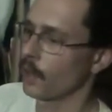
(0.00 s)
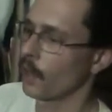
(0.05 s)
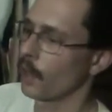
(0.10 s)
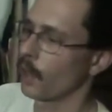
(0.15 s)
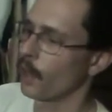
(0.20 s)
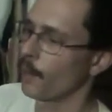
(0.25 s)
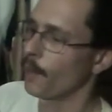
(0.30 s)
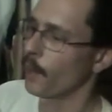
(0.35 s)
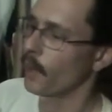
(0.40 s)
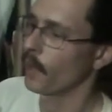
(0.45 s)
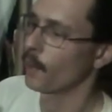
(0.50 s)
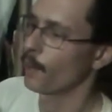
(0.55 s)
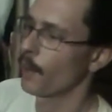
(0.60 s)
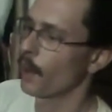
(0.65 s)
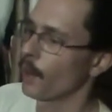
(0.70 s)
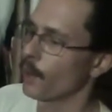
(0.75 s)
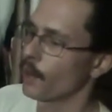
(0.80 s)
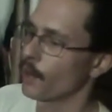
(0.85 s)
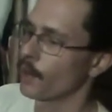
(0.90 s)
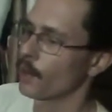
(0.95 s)
I paid
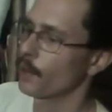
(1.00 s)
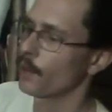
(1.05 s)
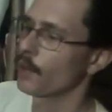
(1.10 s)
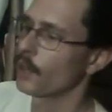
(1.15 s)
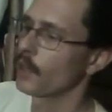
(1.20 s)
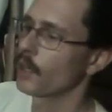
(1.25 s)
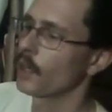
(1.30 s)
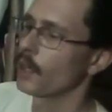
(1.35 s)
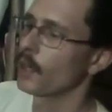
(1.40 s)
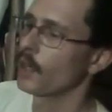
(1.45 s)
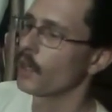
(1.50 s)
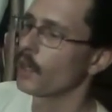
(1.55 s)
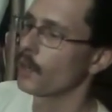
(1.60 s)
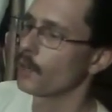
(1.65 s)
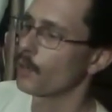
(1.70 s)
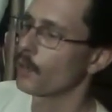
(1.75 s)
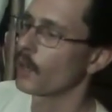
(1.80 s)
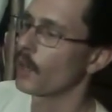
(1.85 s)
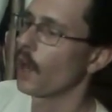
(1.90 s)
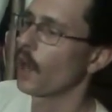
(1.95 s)
about
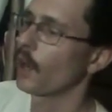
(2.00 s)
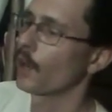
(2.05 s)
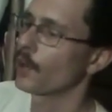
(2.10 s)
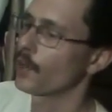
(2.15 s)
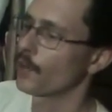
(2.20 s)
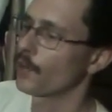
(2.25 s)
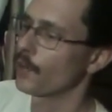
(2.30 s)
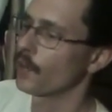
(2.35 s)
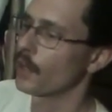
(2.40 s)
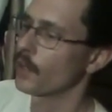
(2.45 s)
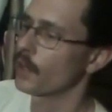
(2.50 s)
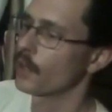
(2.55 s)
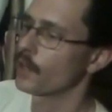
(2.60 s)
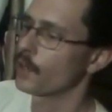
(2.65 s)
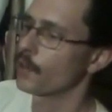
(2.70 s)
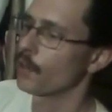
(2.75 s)
$33 for this.